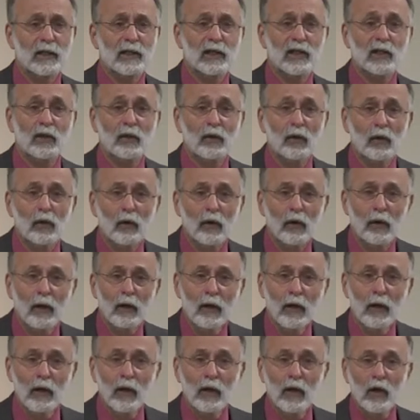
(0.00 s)
to
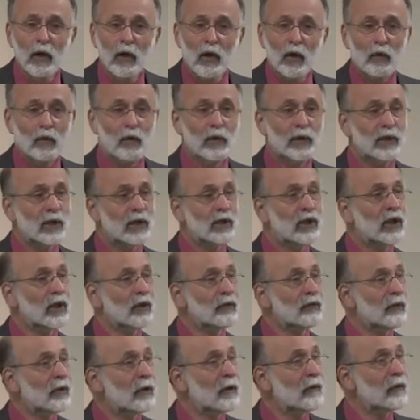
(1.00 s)
school with the
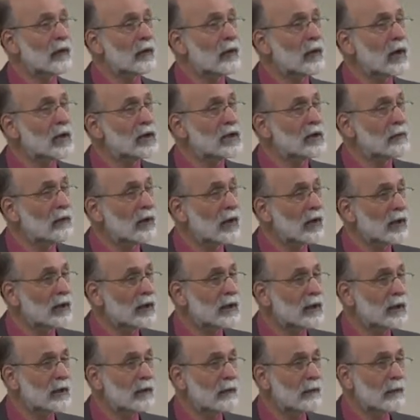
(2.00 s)
children of the
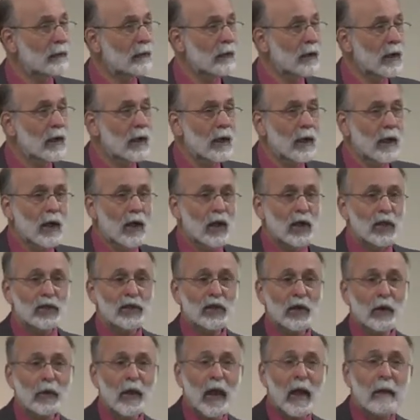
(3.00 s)
Rosenbergs.
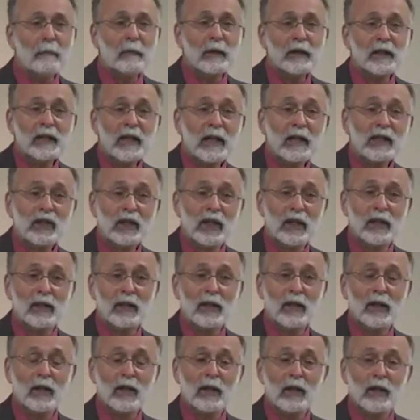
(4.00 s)
So they
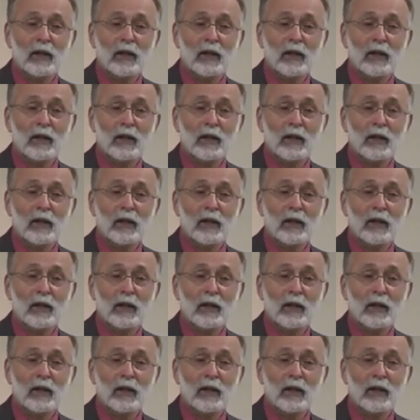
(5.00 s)
petitioned